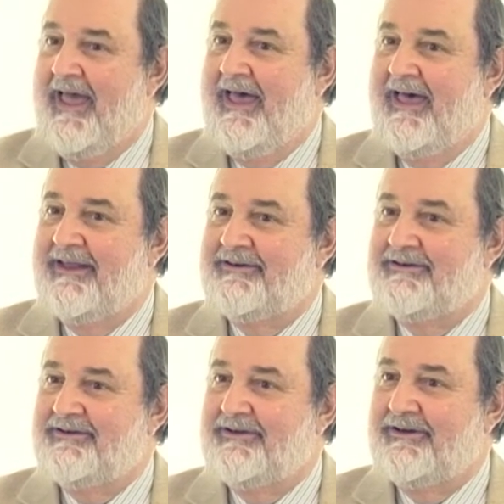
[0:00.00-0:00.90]

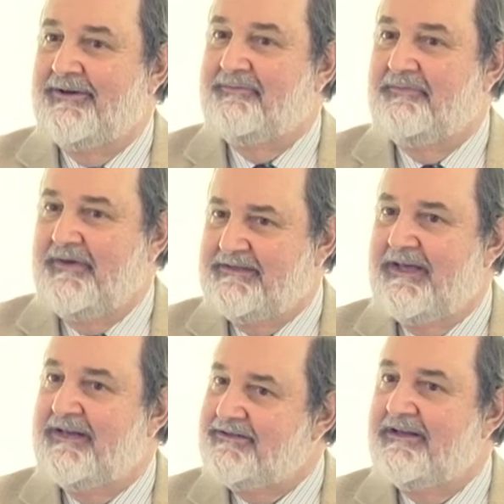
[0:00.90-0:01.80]
and they
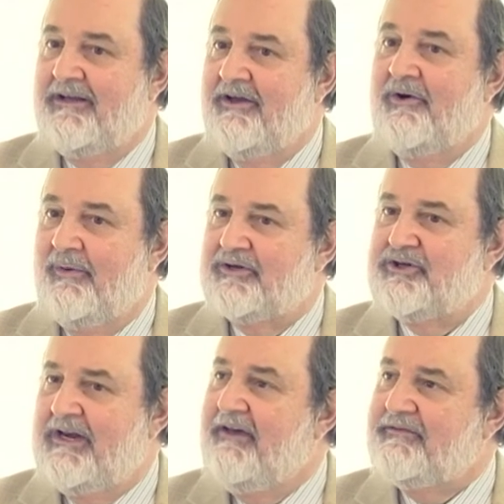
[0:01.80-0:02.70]
said, well,
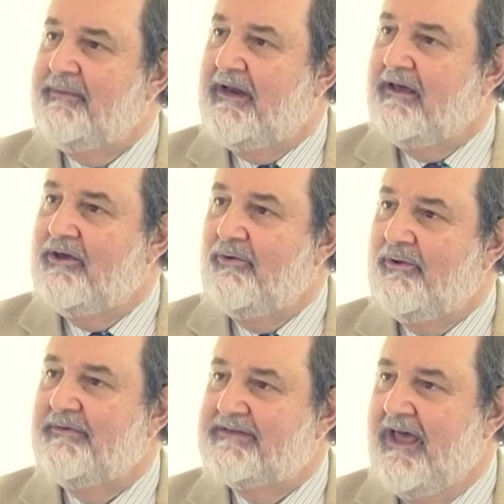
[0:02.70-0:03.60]
she'll have to be lucky
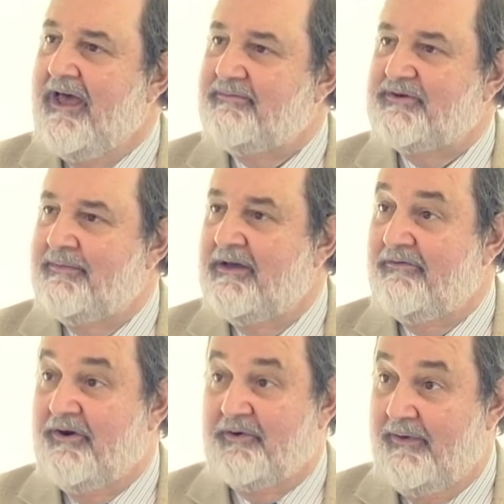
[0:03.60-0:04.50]
all the time. She may have
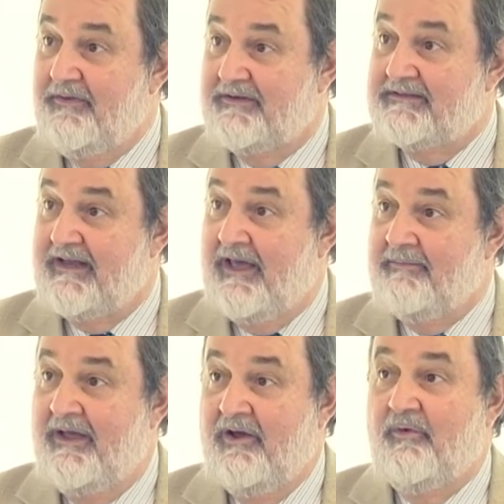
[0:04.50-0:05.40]
got away this time. Mm-hmm.